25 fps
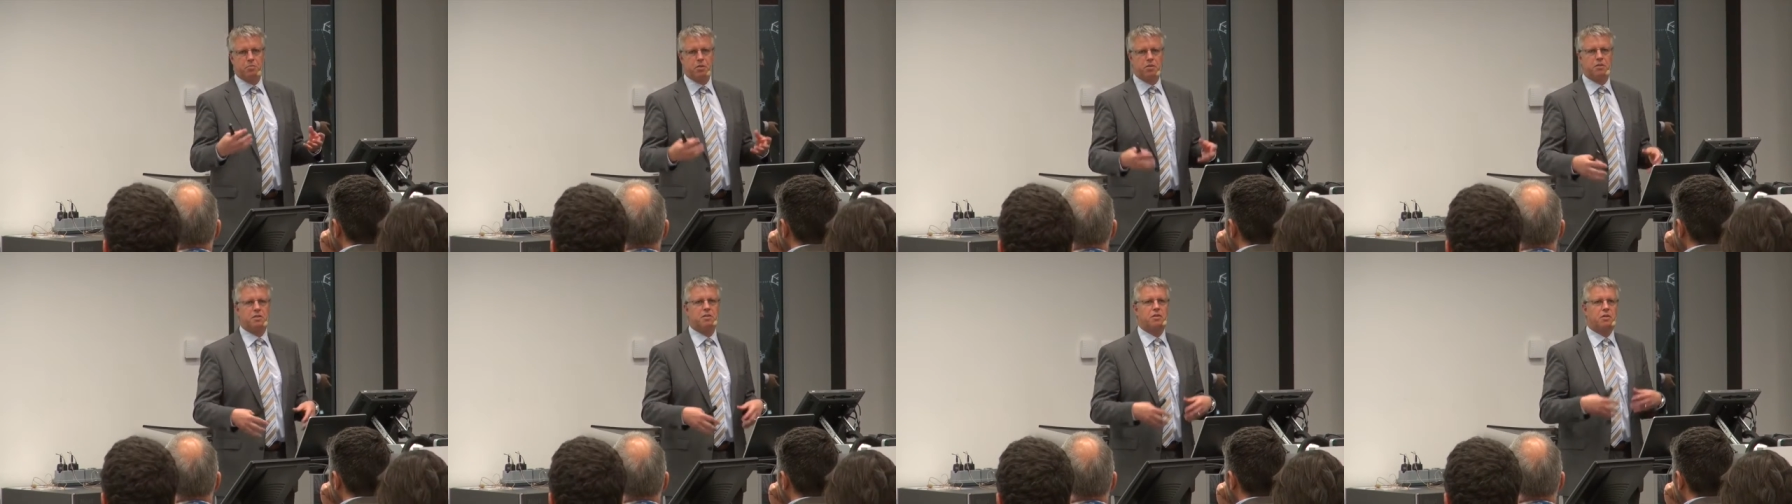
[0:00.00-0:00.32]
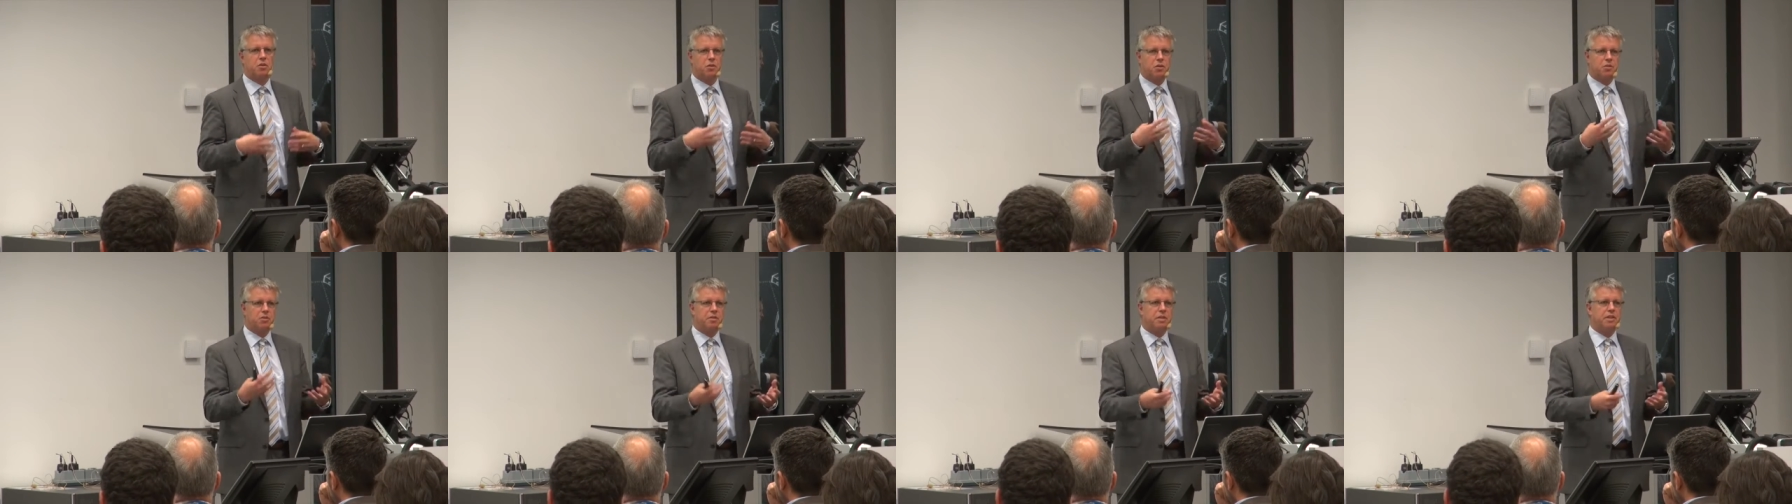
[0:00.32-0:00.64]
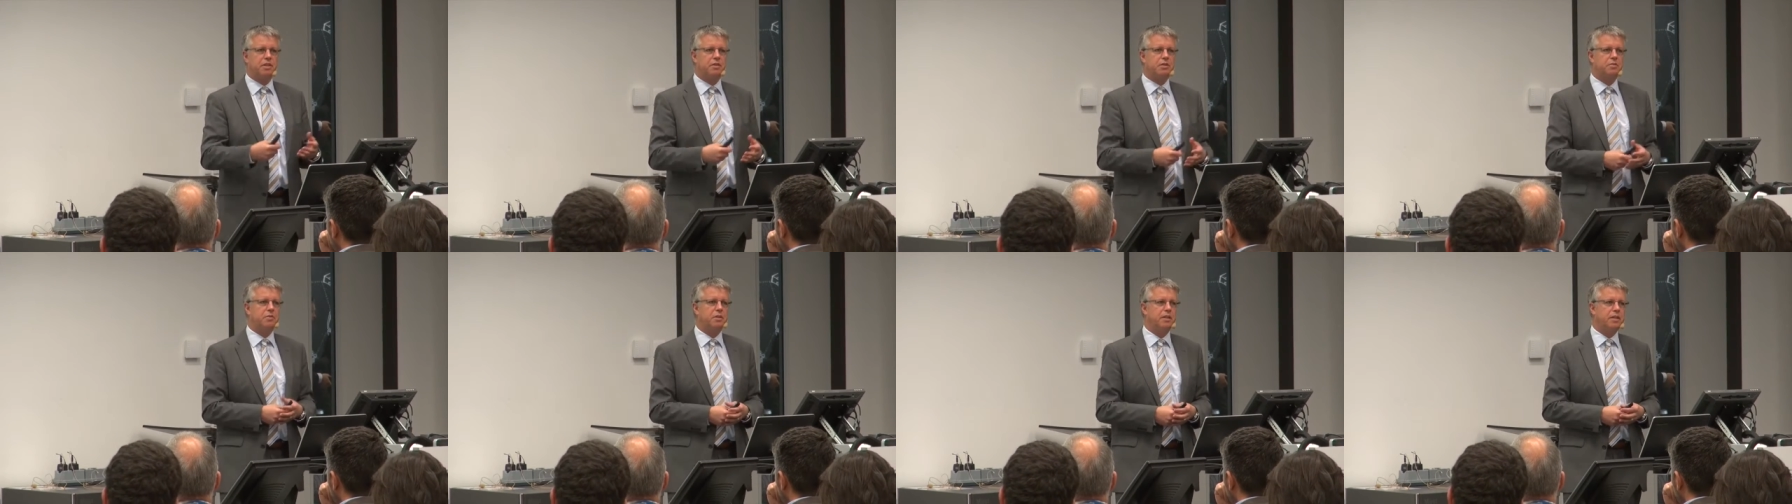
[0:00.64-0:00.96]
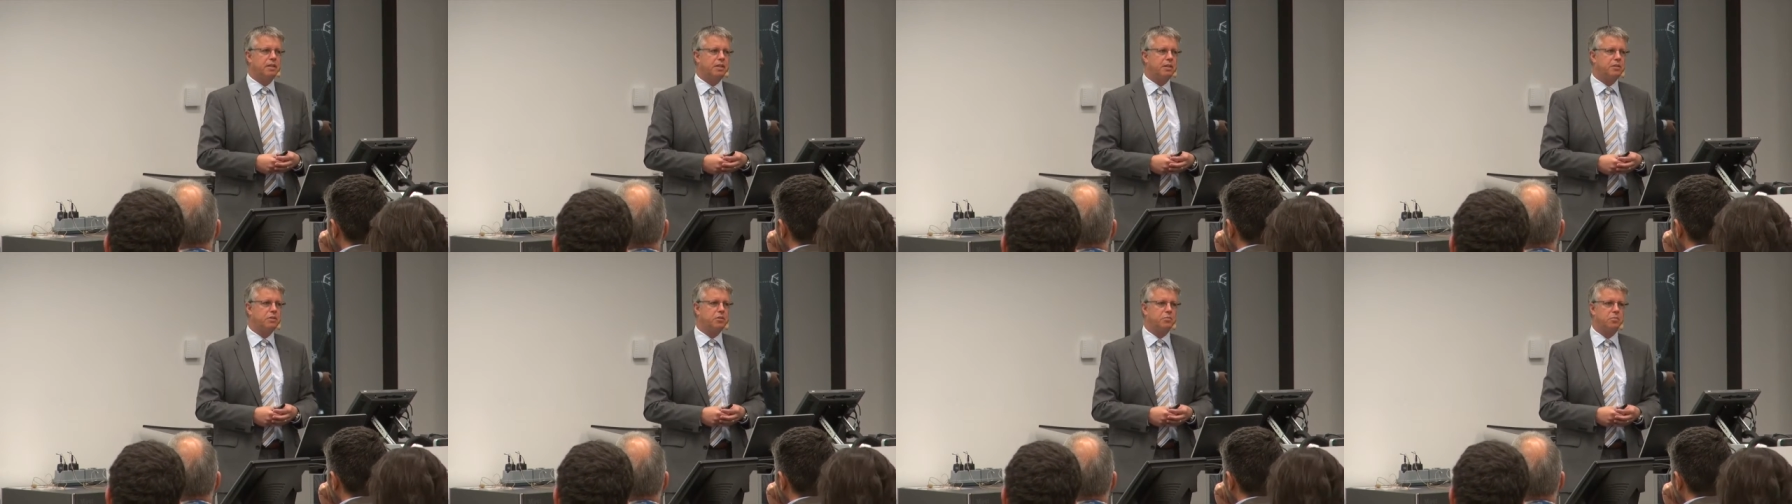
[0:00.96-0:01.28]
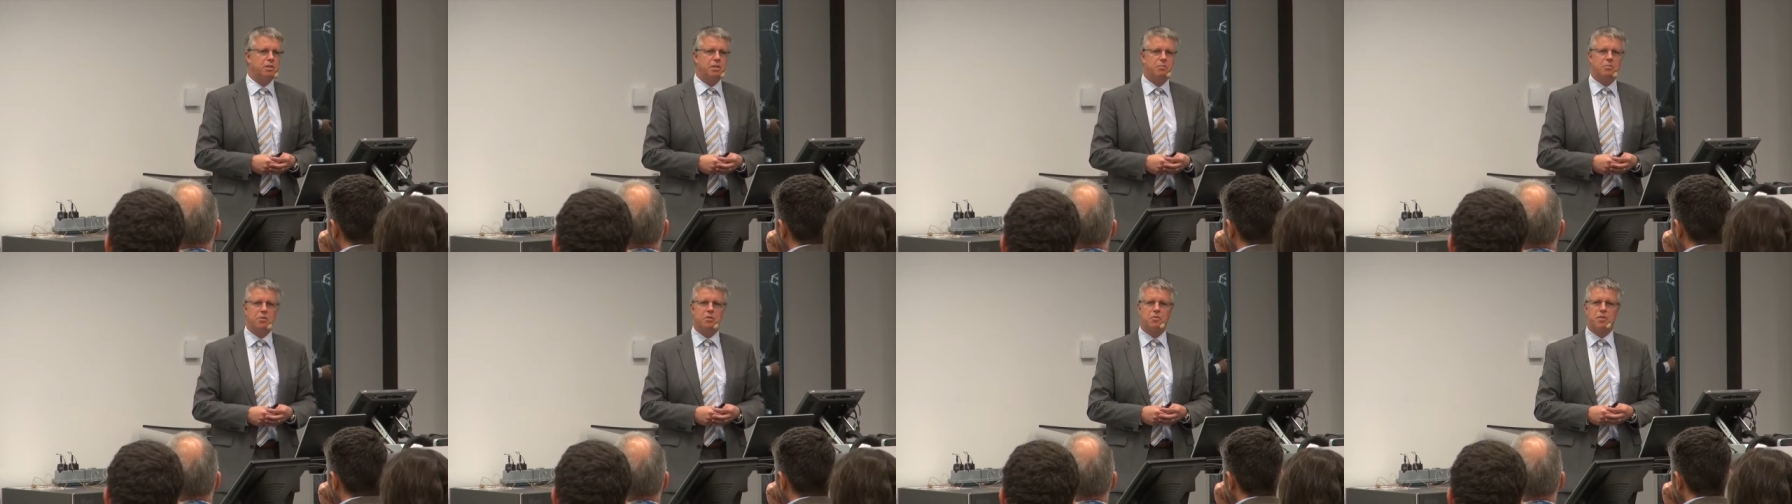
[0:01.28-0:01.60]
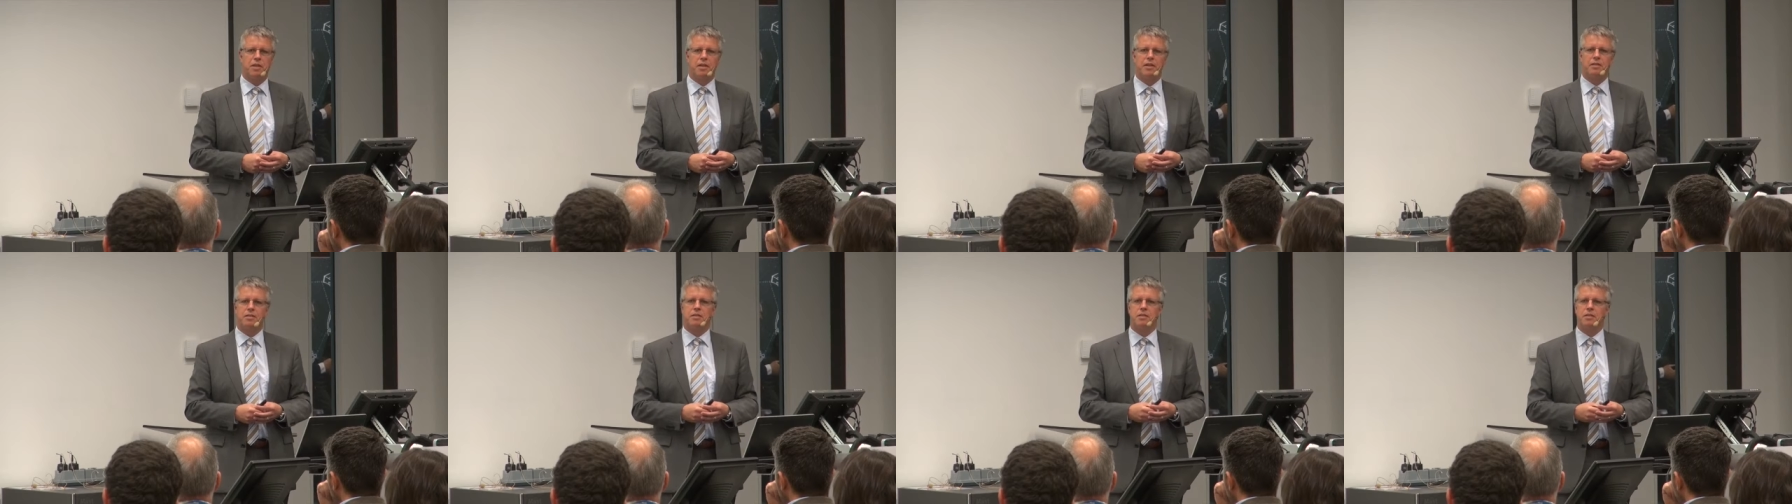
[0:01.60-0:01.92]
but the content really has to be
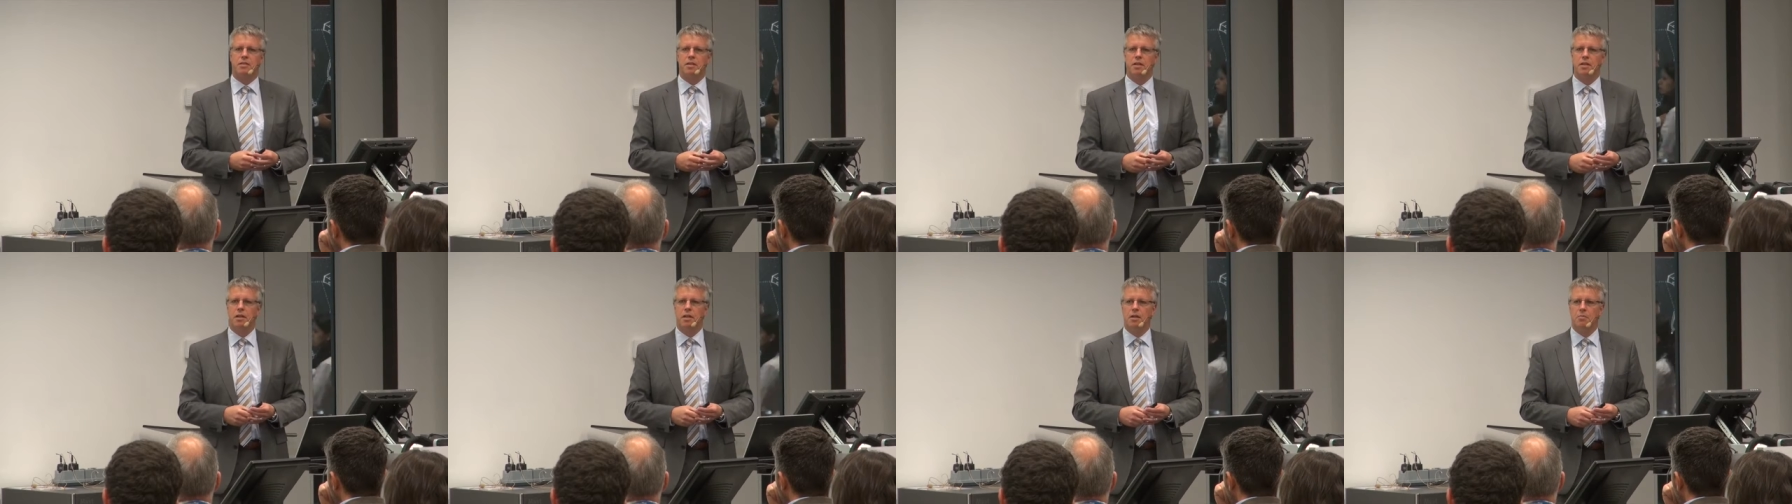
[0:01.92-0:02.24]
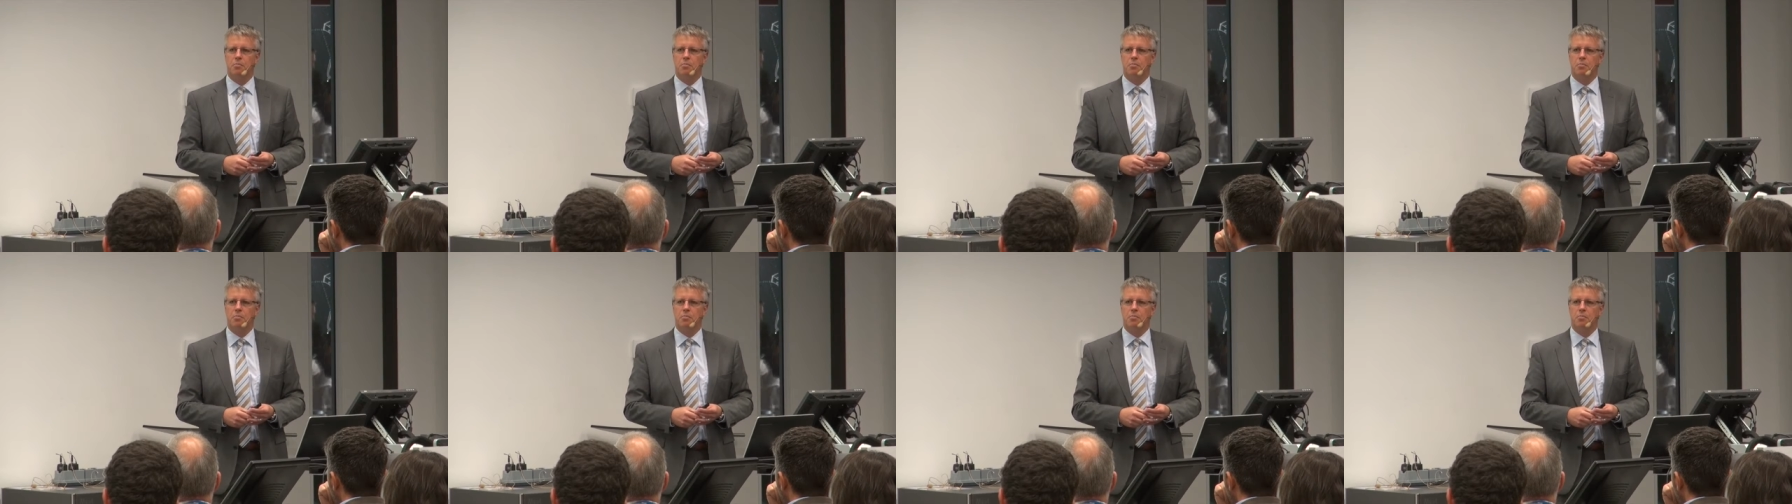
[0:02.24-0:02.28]
provided